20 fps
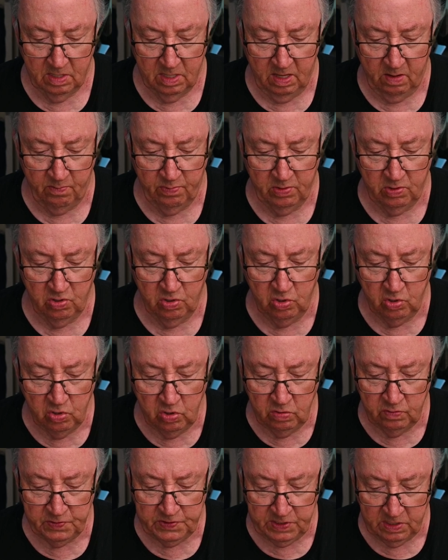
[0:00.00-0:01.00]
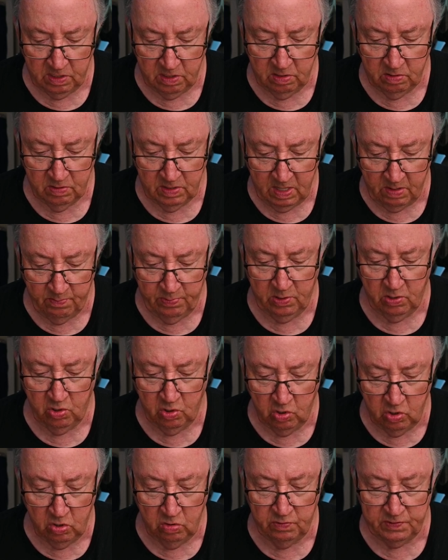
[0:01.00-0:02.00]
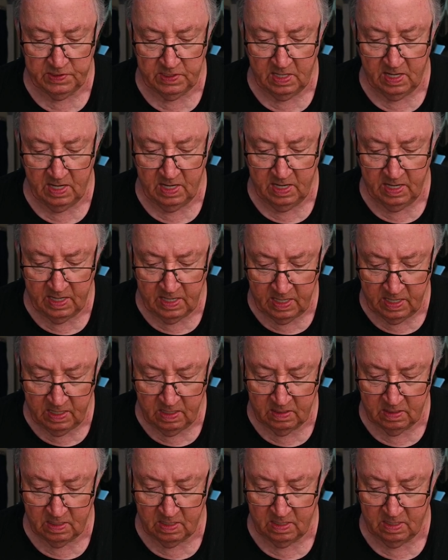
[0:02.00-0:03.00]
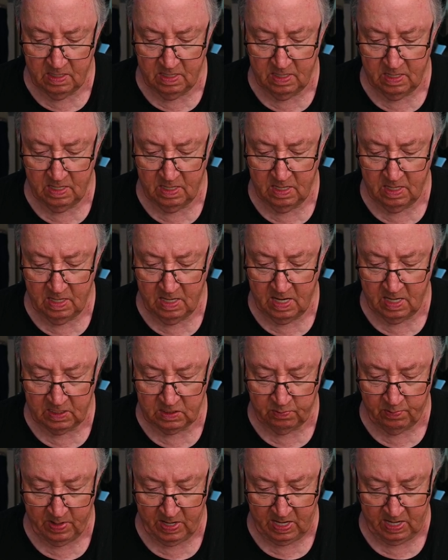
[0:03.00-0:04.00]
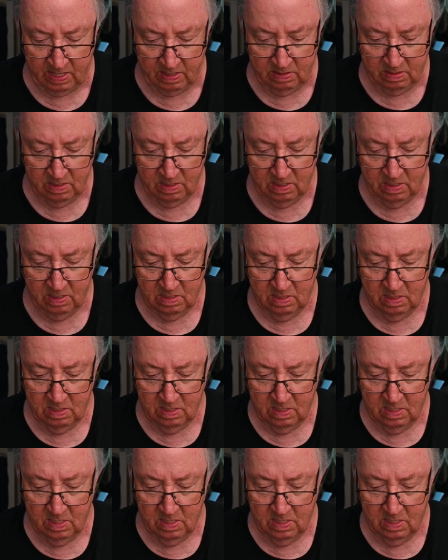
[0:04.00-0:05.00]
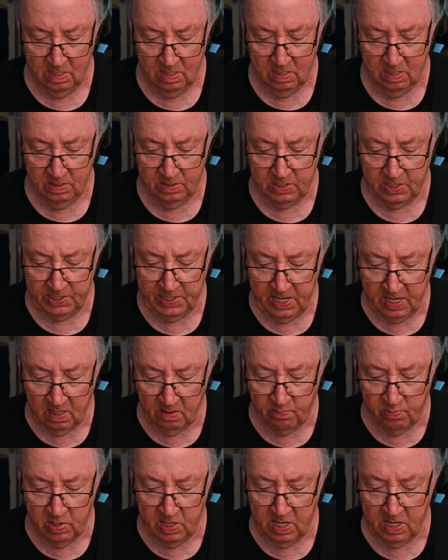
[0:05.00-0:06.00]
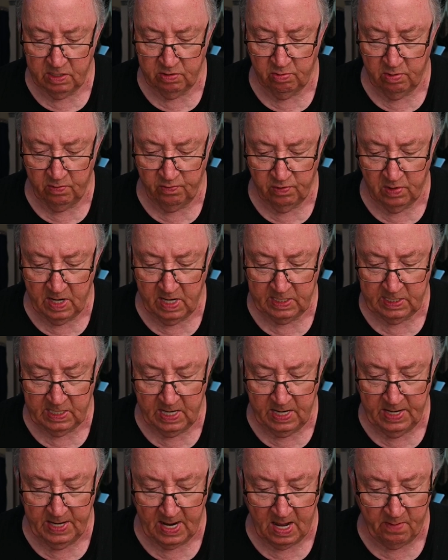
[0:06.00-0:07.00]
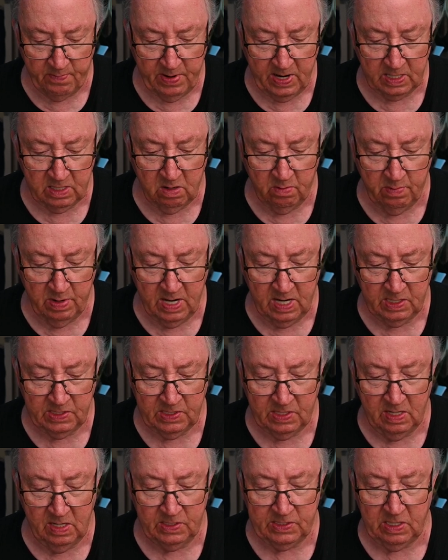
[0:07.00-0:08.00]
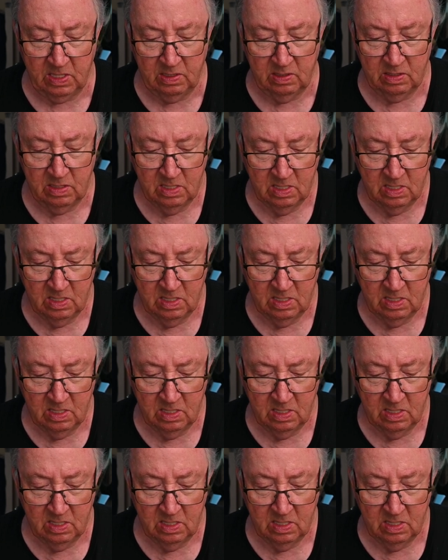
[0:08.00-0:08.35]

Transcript: It behooves you, it behooves any expat to take a breath, reflect, and not pack their bags the instant